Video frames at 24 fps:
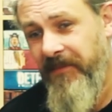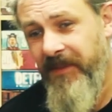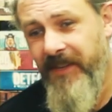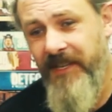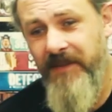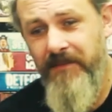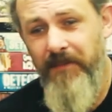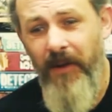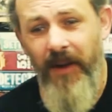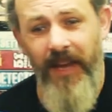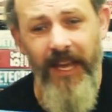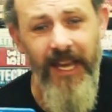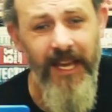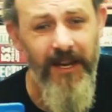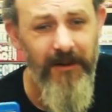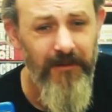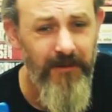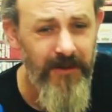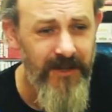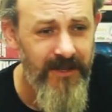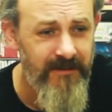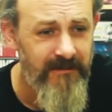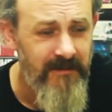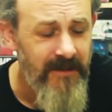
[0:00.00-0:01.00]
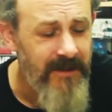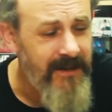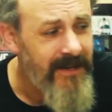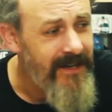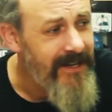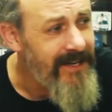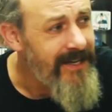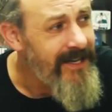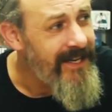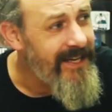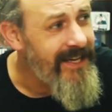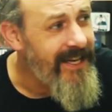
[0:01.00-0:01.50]
despite it, its
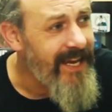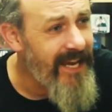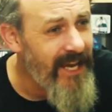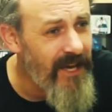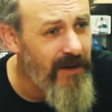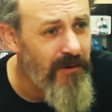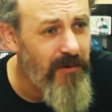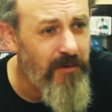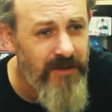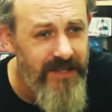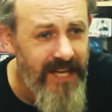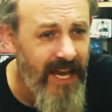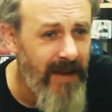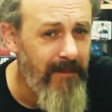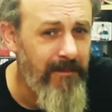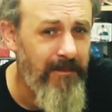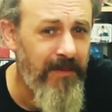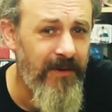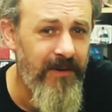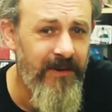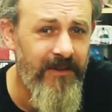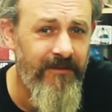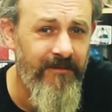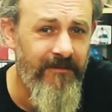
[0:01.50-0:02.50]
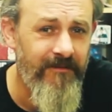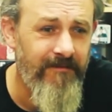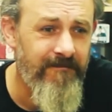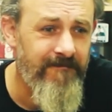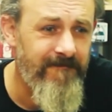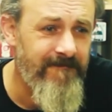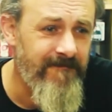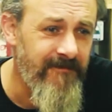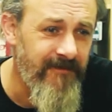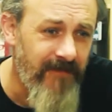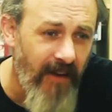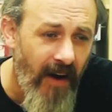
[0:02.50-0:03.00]
ill-tempered,
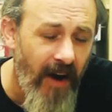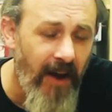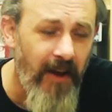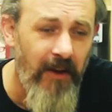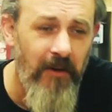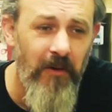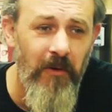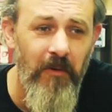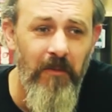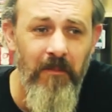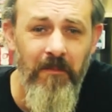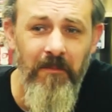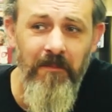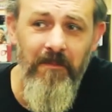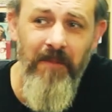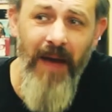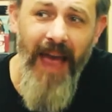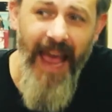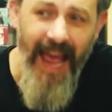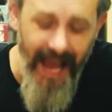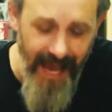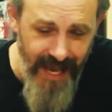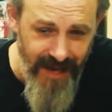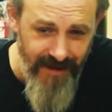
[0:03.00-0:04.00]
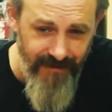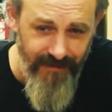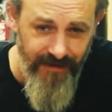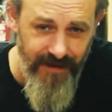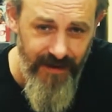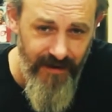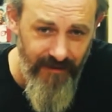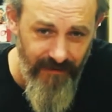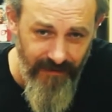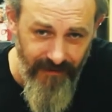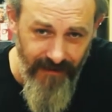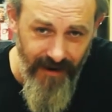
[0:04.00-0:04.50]
vile
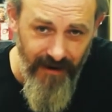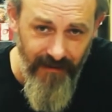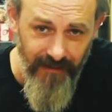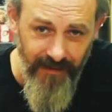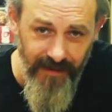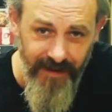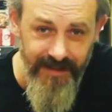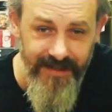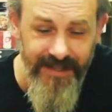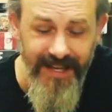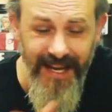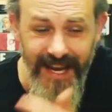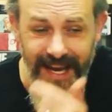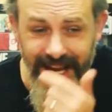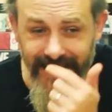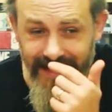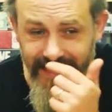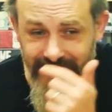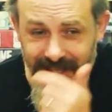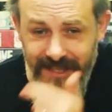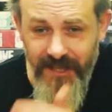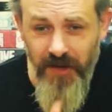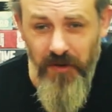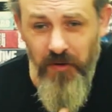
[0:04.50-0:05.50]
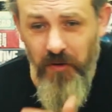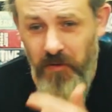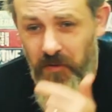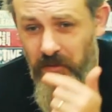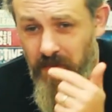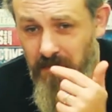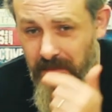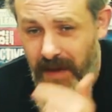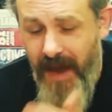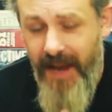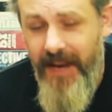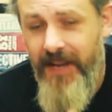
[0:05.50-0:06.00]
behaviour throughout this, it still
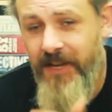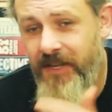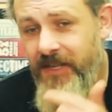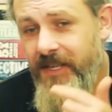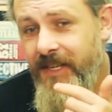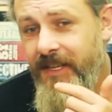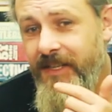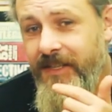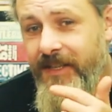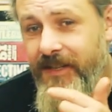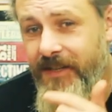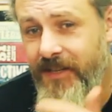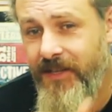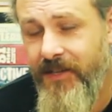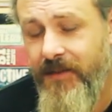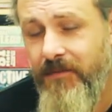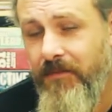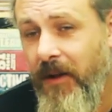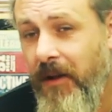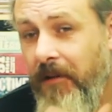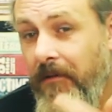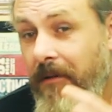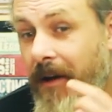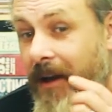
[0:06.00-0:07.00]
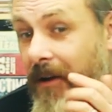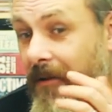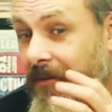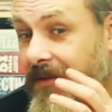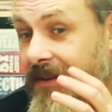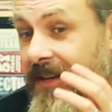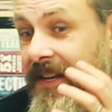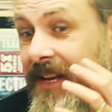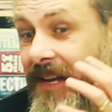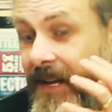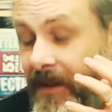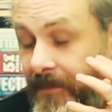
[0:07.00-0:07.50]
manages to swing
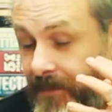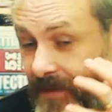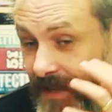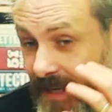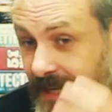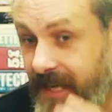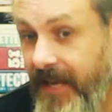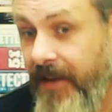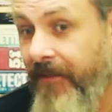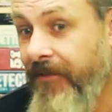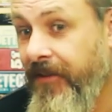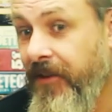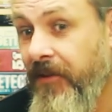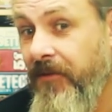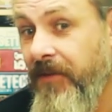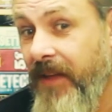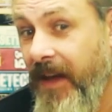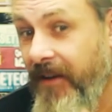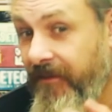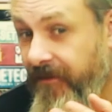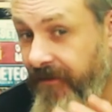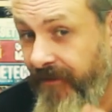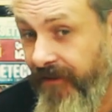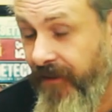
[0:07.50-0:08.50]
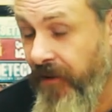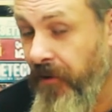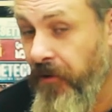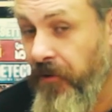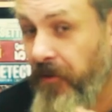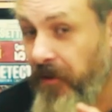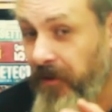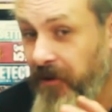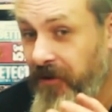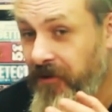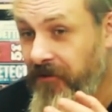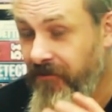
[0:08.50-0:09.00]
around to give you that
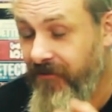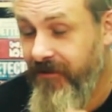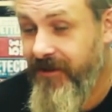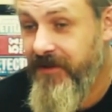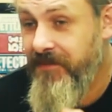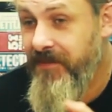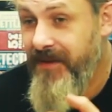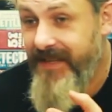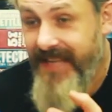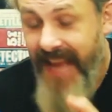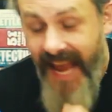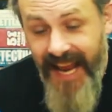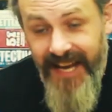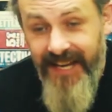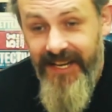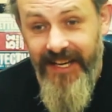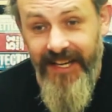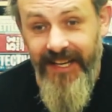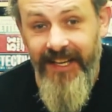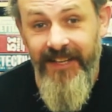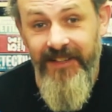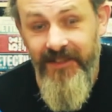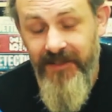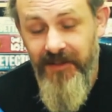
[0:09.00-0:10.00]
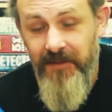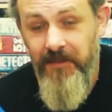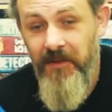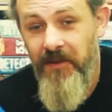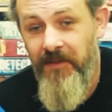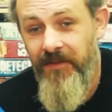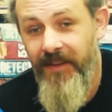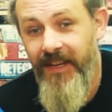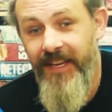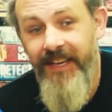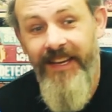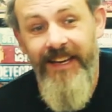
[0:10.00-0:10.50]
feel-good Christmas ending to the
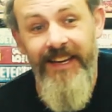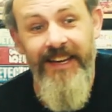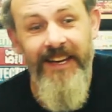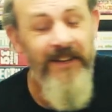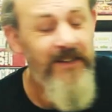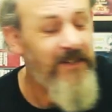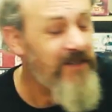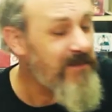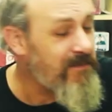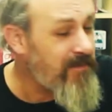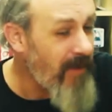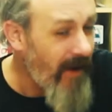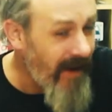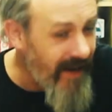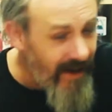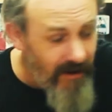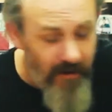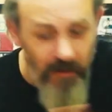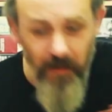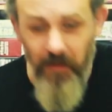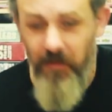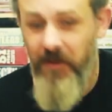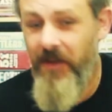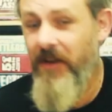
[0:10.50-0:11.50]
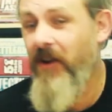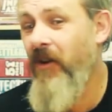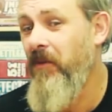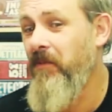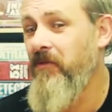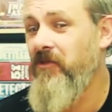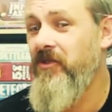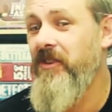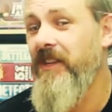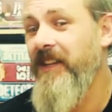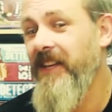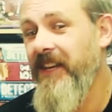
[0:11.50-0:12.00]
movie, despite all the
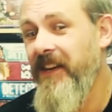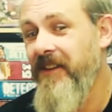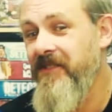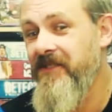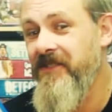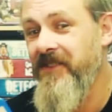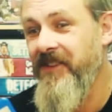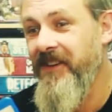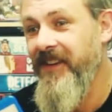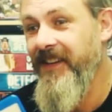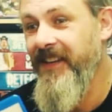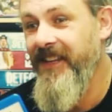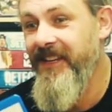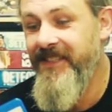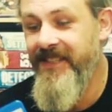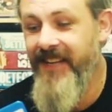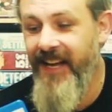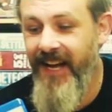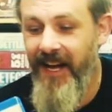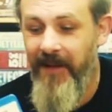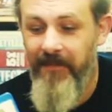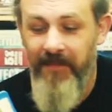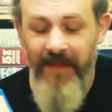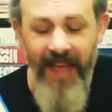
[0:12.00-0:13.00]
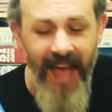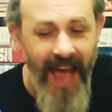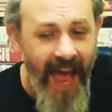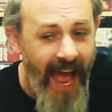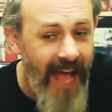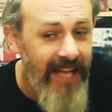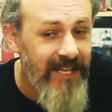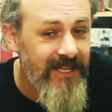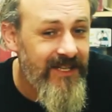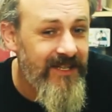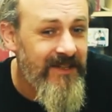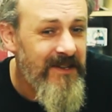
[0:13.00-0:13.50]
horrible shit that goes on in this. Um,
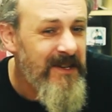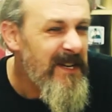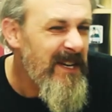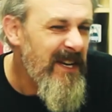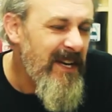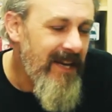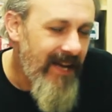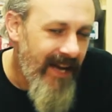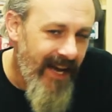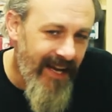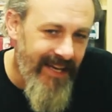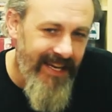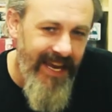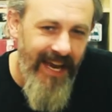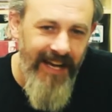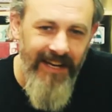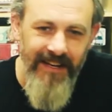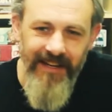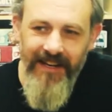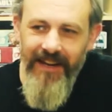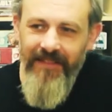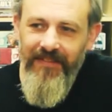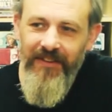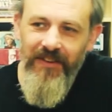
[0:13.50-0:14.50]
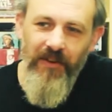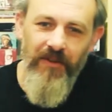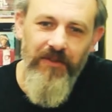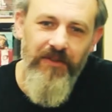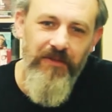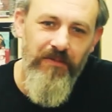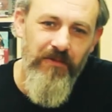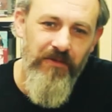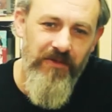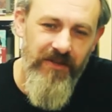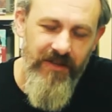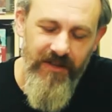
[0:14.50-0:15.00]
has again another nod
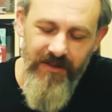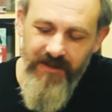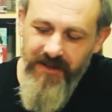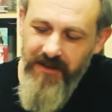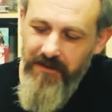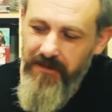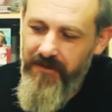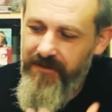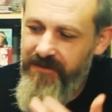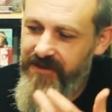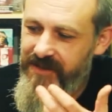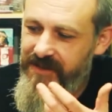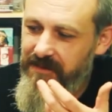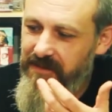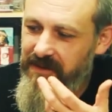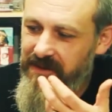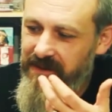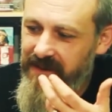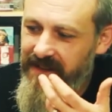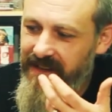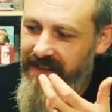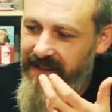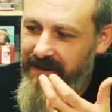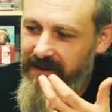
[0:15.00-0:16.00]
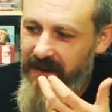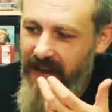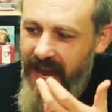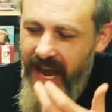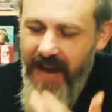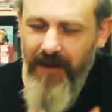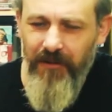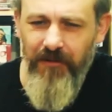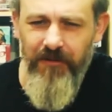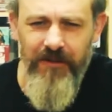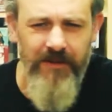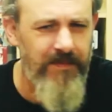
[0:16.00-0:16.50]
towards consumerism and, and
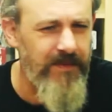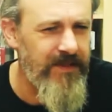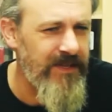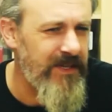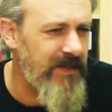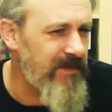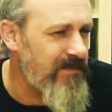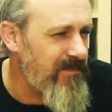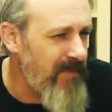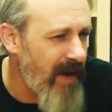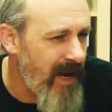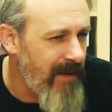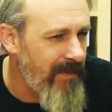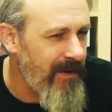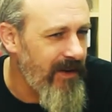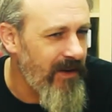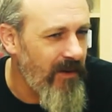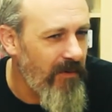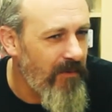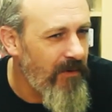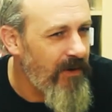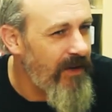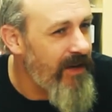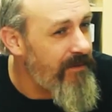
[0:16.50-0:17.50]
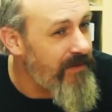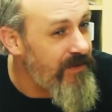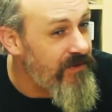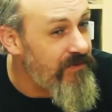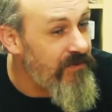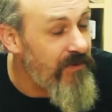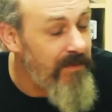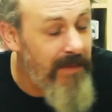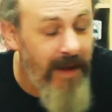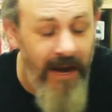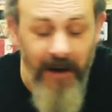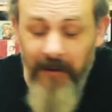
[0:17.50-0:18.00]
how Christmas is maybe not what it was
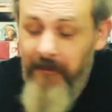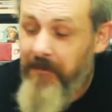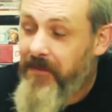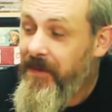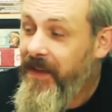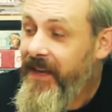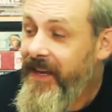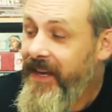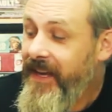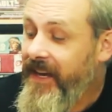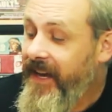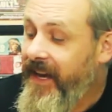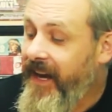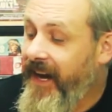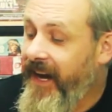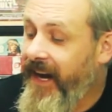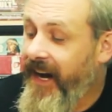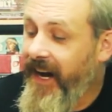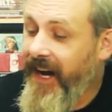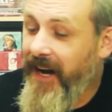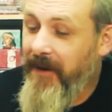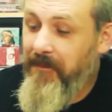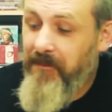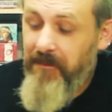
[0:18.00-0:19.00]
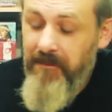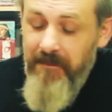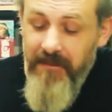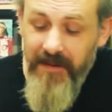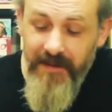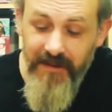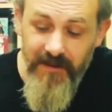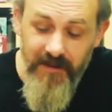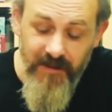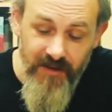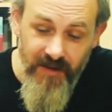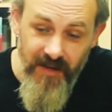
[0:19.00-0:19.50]
all about. Um,
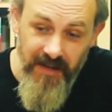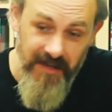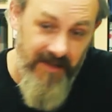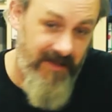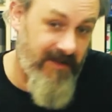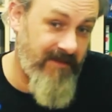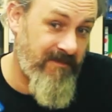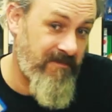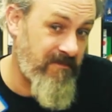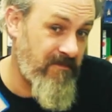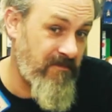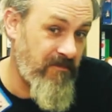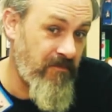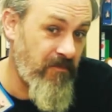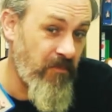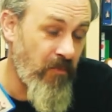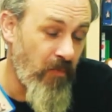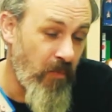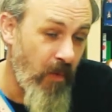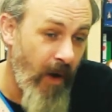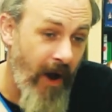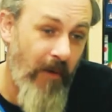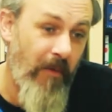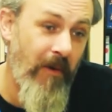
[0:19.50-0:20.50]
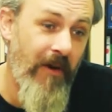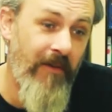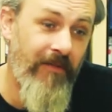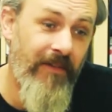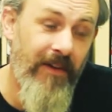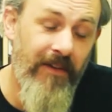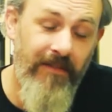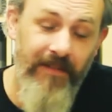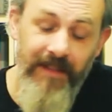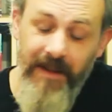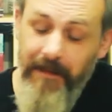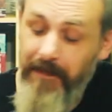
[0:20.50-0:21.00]
just well
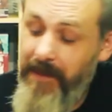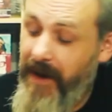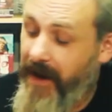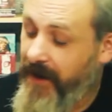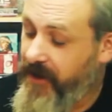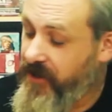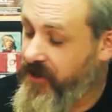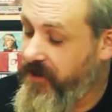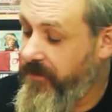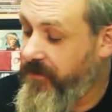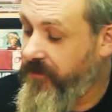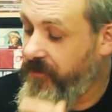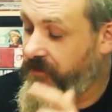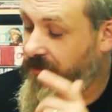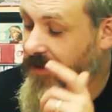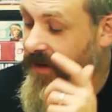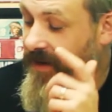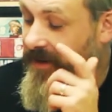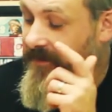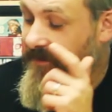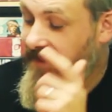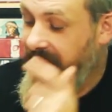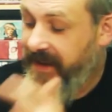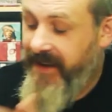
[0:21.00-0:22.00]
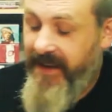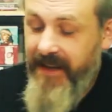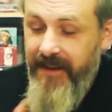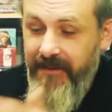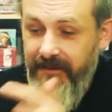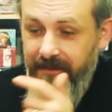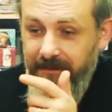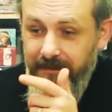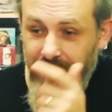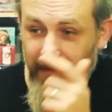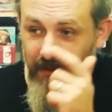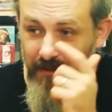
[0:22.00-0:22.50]
worth it for that partnership between
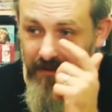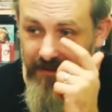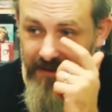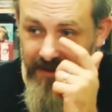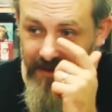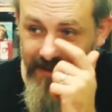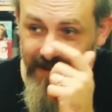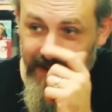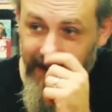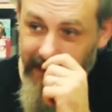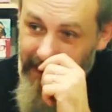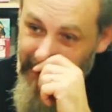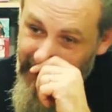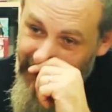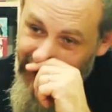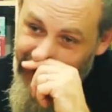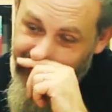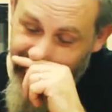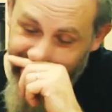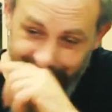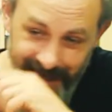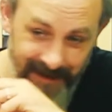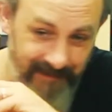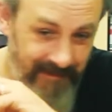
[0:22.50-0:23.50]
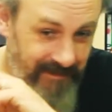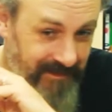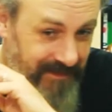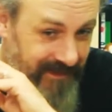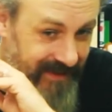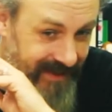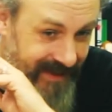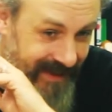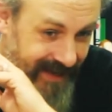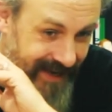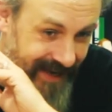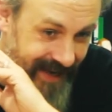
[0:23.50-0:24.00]
Thornton um,
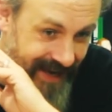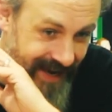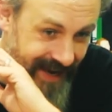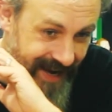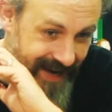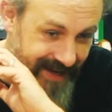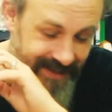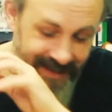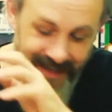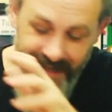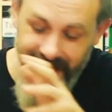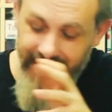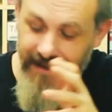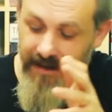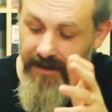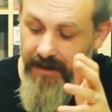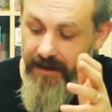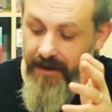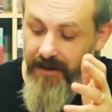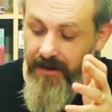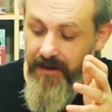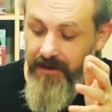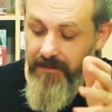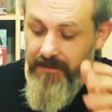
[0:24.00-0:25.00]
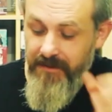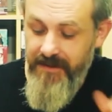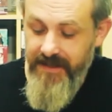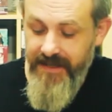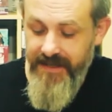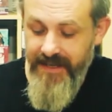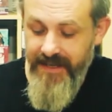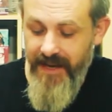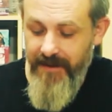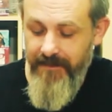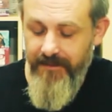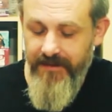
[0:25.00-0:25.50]
and uh, oh, what's
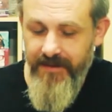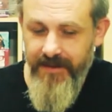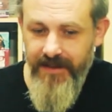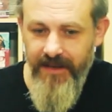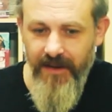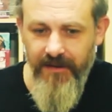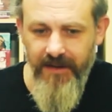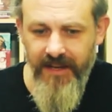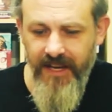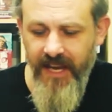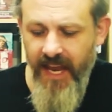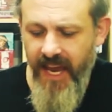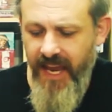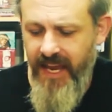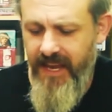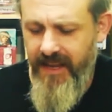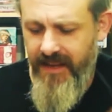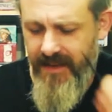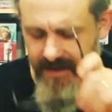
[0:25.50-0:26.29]
his name? Tony K.